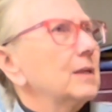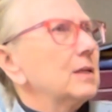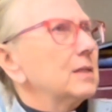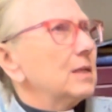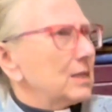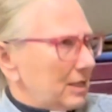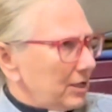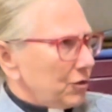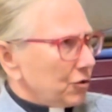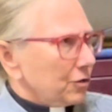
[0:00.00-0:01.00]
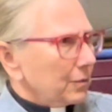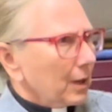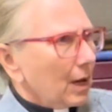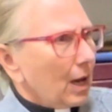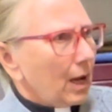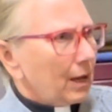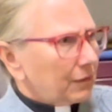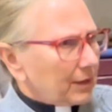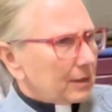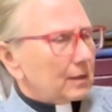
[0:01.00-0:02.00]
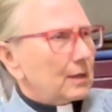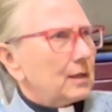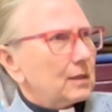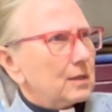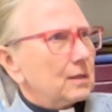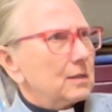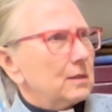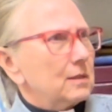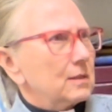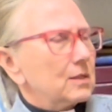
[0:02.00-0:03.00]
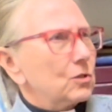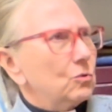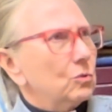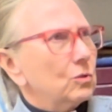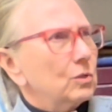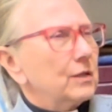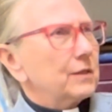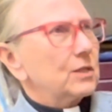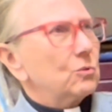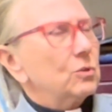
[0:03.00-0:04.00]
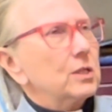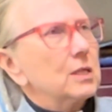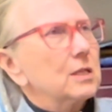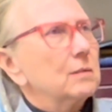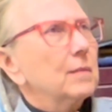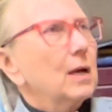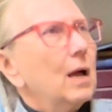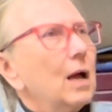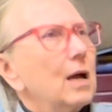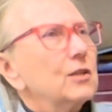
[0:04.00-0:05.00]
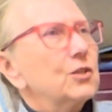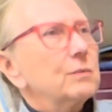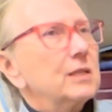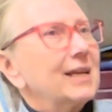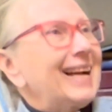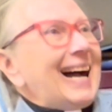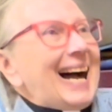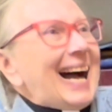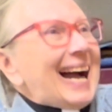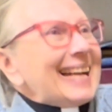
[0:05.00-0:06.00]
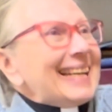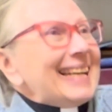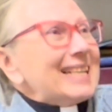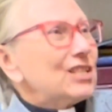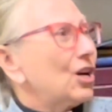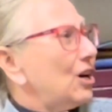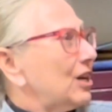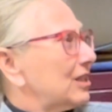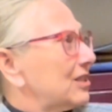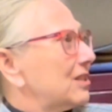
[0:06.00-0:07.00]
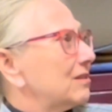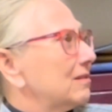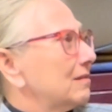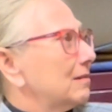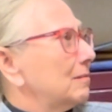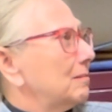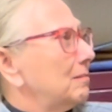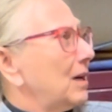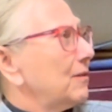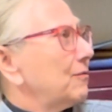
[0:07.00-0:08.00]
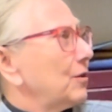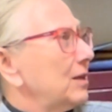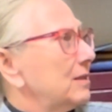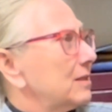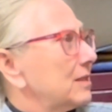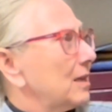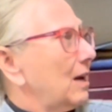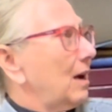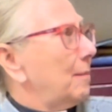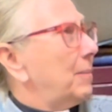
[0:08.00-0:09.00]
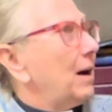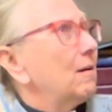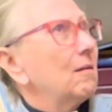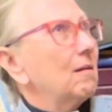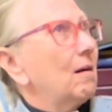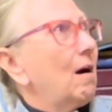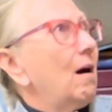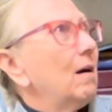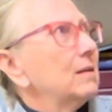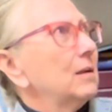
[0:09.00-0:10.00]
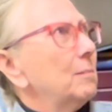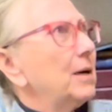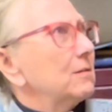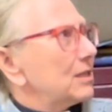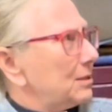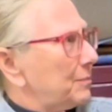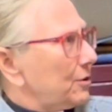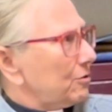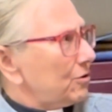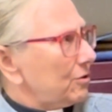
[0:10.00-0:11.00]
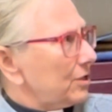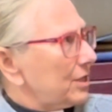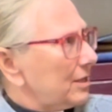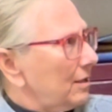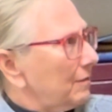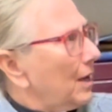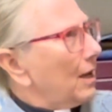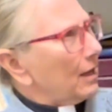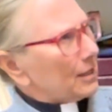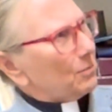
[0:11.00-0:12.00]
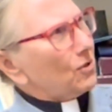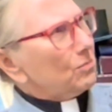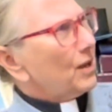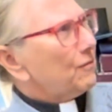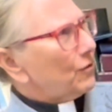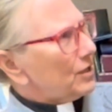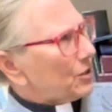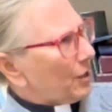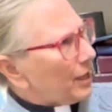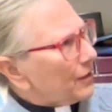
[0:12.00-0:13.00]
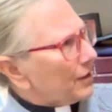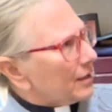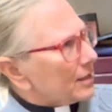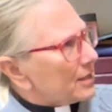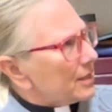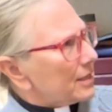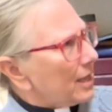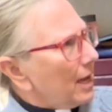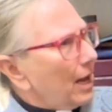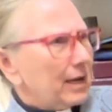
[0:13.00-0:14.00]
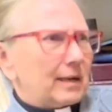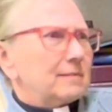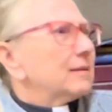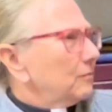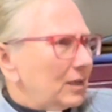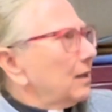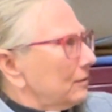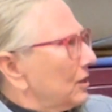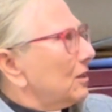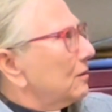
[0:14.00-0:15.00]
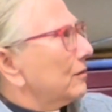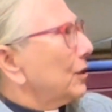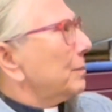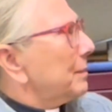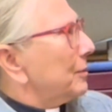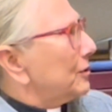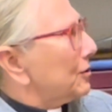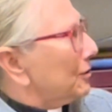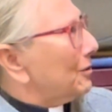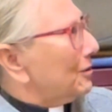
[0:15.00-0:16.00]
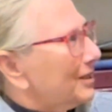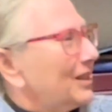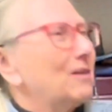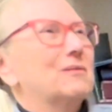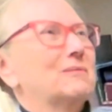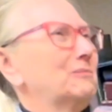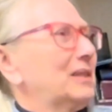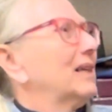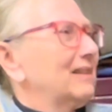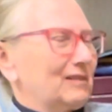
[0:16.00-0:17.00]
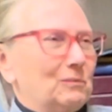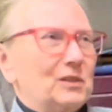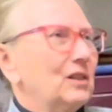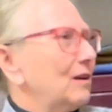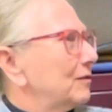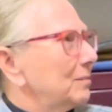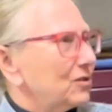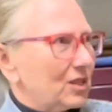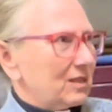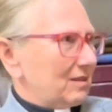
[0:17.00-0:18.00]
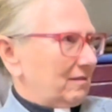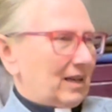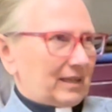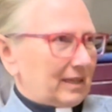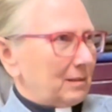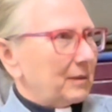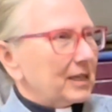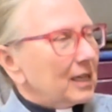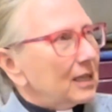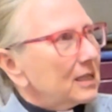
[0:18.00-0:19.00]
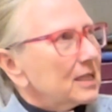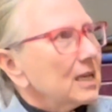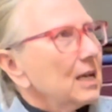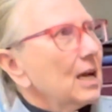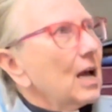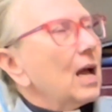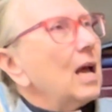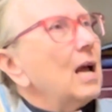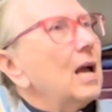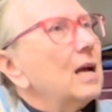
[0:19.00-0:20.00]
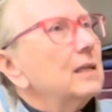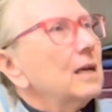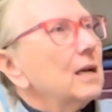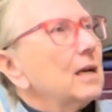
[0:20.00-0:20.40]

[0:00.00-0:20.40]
a, a, teacher at the at the uh, school in the school system, and she was like, "I can't talk to my friends about God and about spiritual stuff because most of my friends are atheists." Mm. And I said, "Well, you know, they're people too. you know, we and we love them just yep. like anybody else." And